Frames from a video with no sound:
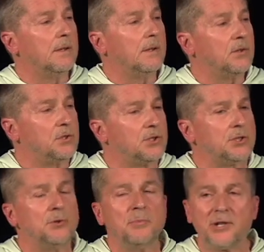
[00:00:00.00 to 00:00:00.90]

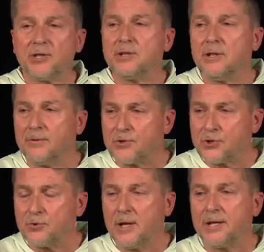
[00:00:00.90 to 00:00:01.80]
so much of
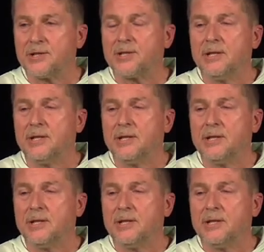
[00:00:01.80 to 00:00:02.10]
stress